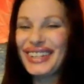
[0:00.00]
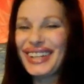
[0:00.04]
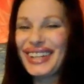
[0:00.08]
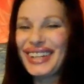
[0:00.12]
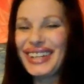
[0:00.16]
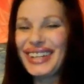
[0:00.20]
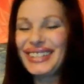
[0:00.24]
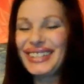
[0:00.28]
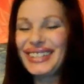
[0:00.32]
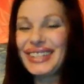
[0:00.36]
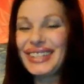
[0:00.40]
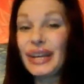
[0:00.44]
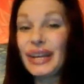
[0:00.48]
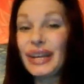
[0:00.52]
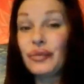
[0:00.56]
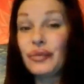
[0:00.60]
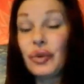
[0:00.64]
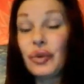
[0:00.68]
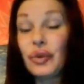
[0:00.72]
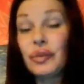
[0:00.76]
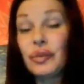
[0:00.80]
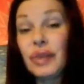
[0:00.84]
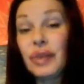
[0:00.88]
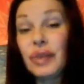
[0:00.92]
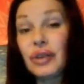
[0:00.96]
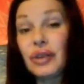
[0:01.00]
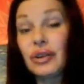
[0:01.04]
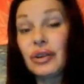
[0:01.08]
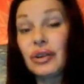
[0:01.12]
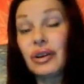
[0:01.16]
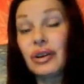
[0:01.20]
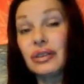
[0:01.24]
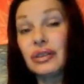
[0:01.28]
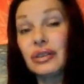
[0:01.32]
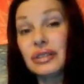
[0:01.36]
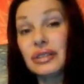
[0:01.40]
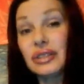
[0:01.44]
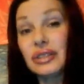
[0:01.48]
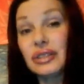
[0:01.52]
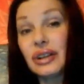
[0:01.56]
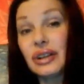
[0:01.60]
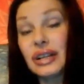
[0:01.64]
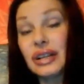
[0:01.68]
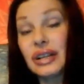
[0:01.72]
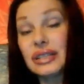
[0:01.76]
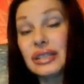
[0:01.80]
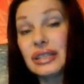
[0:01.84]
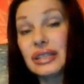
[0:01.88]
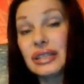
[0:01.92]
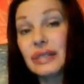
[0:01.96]
And I wrote about on the
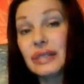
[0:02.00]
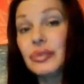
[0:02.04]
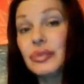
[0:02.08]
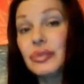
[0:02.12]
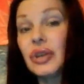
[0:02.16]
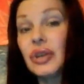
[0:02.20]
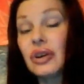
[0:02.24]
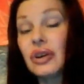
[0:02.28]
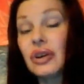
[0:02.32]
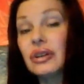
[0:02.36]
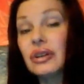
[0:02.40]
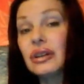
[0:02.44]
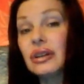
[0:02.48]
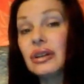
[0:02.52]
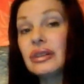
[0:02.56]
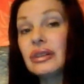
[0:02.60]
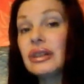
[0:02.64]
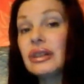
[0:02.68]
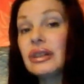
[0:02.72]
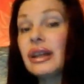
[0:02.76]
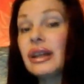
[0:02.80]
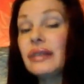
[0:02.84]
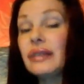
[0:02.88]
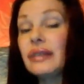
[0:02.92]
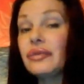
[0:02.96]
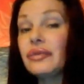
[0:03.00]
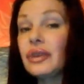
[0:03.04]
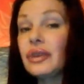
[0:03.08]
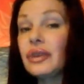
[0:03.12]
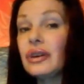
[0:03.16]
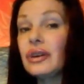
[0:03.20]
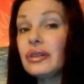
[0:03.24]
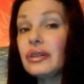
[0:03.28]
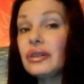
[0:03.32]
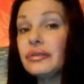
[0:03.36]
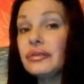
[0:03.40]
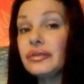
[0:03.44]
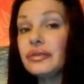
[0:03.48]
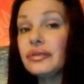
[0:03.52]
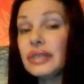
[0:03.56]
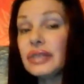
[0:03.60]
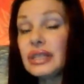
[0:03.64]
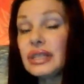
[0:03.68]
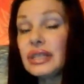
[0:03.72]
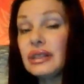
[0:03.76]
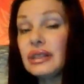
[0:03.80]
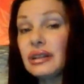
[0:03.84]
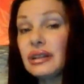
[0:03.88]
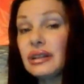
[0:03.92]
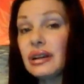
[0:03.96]
Starlight State blog the life of
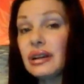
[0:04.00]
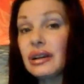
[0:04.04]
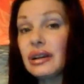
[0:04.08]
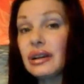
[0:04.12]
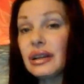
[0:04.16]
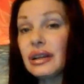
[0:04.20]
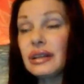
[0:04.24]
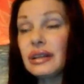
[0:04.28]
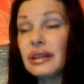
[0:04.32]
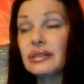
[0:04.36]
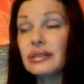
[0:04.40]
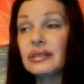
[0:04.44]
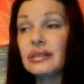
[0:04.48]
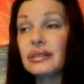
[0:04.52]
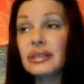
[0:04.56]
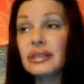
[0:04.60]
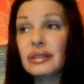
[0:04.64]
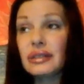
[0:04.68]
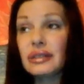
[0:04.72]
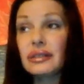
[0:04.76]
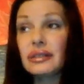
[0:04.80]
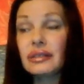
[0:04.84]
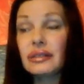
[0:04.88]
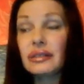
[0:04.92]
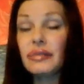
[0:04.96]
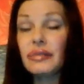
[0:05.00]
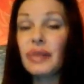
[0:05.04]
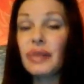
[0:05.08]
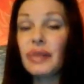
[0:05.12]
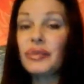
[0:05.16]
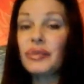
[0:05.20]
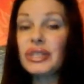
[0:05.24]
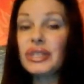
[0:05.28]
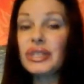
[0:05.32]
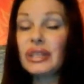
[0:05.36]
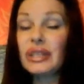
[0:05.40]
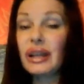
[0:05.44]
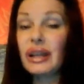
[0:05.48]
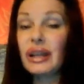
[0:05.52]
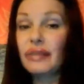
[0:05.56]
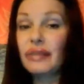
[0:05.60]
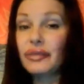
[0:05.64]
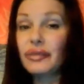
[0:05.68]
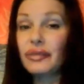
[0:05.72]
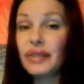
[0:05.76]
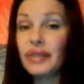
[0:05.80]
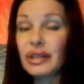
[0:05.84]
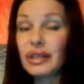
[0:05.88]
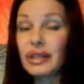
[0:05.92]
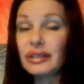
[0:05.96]
Inanna and memories that I have
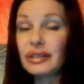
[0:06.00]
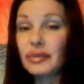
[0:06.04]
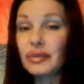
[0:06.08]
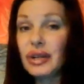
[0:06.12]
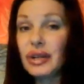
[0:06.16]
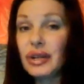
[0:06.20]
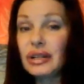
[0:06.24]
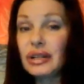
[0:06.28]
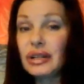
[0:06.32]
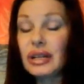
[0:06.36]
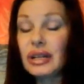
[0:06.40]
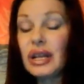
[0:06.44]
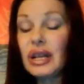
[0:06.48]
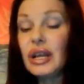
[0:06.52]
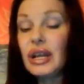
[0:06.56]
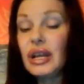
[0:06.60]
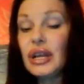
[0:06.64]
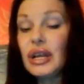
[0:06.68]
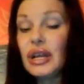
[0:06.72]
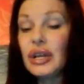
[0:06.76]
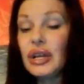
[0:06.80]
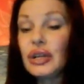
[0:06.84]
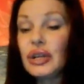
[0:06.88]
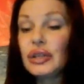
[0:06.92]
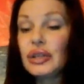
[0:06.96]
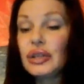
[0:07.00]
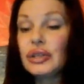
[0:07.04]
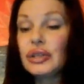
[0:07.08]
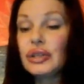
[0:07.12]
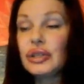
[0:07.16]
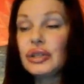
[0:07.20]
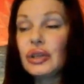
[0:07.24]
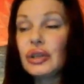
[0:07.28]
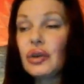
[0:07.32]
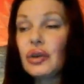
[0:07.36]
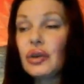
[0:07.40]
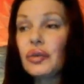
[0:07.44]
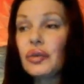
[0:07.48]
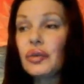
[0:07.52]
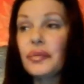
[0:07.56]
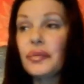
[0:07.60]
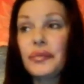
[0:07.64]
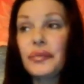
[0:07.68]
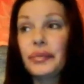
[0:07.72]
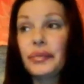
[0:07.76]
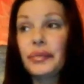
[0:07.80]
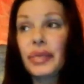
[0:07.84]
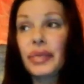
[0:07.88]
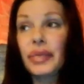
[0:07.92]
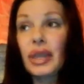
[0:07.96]
of that as well. So
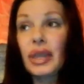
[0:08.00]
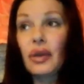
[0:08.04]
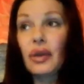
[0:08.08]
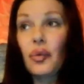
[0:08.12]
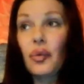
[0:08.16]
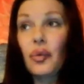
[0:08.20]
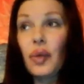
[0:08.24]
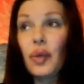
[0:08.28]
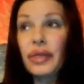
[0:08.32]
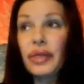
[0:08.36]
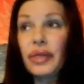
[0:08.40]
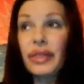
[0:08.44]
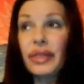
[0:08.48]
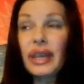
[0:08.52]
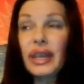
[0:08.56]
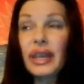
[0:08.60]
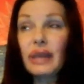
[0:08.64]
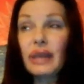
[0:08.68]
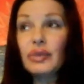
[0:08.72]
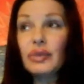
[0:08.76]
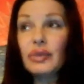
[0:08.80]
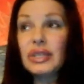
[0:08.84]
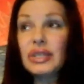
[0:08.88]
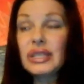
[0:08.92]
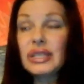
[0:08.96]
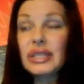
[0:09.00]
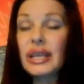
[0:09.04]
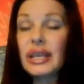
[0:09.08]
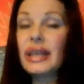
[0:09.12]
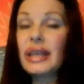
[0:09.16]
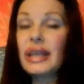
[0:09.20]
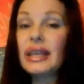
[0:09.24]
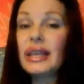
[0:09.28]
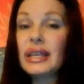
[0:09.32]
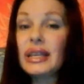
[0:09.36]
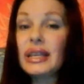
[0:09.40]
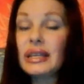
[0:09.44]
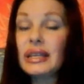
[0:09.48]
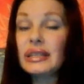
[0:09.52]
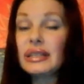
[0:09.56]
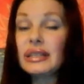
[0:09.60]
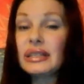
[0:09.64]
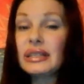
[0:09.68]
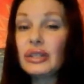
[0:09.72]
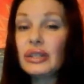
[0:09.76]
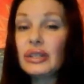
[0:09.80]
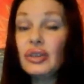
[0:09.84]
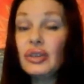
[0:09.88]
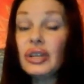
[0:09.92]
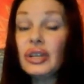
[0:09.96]
one thing I would say is
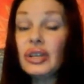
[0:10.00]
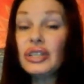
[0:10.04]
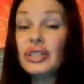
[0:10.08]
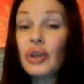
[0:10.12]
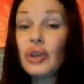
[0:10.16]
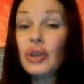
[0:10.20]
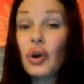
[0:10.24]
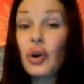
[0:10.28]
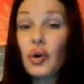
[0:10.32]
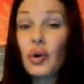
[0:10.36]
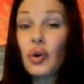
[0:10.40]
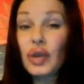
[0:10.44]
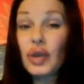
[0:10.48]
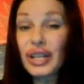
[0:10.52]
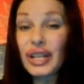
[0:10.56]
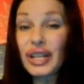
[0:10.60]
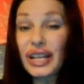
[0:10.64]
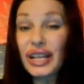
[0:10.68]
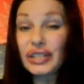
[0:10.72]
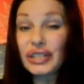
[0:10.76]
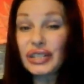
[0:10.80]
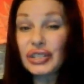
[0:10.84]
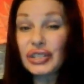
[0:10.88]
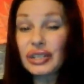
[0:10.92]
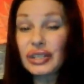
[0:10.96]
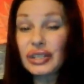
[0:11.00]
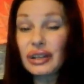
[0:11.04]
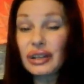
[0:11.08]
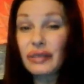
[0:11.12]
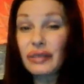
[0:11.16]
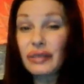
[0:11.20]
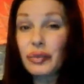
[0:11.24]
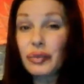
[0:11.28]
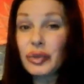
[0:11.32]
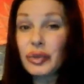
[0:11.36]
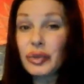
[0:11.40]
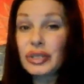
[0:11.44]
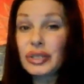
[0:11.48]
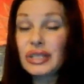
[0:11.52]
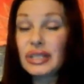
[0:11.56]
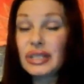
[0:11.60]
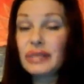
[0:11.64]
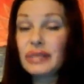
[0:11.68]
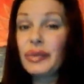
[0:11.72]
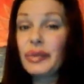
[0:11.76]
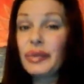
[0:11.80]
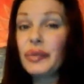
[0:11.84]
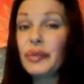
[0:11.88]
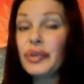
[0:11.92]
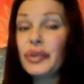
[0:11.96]
look at the whole collection of a person's
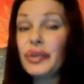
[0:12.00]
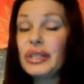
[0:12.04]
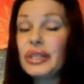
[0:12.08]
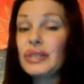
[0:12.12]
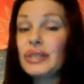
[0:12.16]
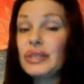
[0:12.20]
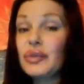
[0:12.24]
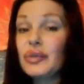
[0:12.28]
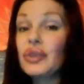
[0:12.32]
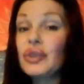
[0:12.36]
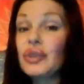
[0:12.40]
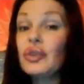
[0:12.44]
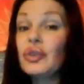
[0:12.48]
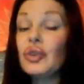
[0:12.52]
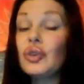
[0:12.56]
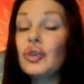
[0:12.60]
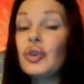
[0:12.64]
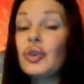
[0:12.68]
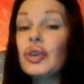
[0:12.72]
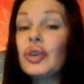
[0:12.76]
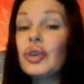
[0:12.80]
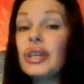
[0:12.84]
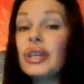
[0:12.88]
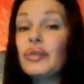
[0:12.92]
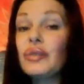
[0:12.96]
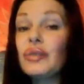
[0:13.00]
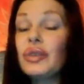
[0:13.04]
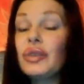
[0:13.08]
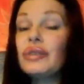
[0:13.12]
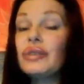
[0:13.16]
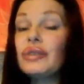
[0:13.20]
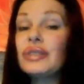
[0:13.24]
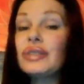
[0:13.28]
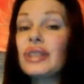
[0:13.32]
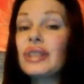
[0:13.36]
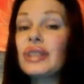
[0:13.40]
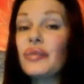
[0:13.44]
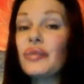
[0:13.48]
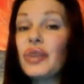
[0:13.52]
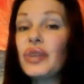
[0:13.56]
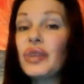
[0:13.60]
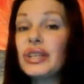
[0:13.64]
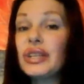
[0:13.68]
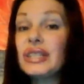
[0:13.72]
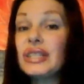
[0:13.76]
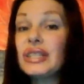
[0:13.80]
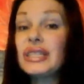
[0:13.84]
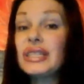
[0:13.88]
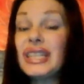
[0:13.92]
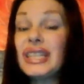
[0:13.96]
memories when you're looking whether someone
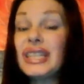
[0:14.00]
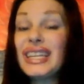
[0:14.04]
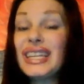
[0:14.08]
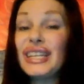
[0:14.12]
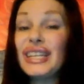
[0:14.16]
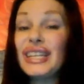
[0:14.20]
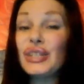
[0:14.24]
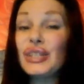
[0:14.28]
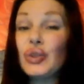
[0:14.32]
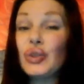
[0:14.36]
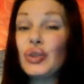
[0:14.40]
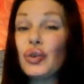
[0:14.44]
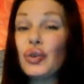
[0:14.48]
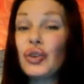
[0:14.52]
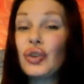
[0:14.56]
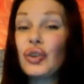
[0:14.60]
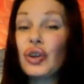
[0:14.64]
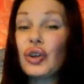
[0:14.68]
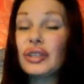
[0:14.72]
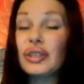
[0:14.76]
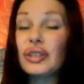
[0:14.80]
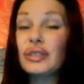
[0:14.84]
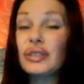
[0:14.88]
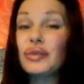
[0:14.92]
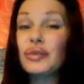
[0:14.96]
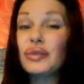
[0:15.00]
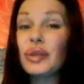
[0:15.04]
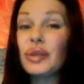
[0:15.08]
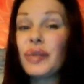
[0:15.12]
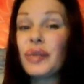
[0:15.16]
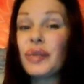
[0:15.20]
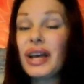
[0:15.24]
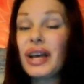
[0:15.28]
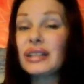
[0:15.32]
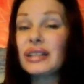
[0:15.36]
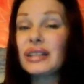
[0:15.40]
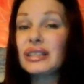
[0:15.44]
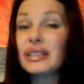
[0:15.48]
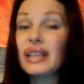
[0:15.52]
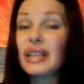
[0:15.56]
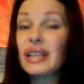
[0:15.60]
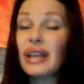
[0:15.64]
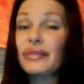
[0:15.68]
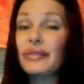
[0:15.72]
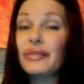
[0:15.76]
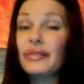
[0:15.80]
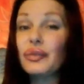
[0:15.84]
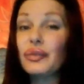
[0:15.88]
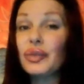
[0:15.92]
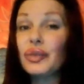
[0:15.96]
is it or not as real past life
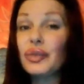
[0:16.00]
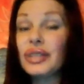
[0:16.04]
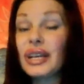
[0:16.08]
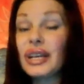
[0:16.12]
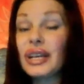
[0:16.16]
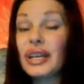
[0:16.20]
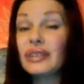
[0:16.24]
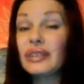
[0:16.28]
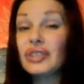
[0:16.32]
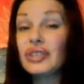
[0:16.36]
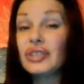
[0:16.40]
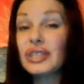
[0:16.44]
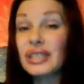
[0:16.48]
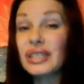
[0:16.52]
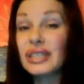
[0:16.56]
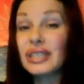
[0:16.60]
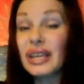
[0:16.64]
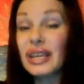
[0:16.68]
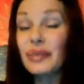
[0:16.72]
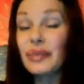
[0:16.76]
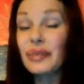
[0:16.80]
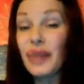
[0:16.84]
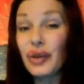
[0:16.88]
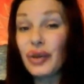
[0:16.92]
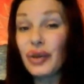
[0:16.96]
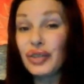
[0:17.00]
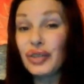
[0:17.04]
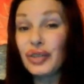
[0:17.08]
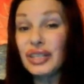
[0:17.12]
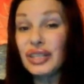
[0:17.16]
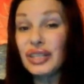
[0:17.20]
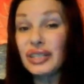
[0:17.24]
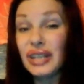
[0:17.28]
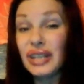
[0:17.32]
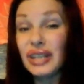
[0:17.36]
and what they actually say about it.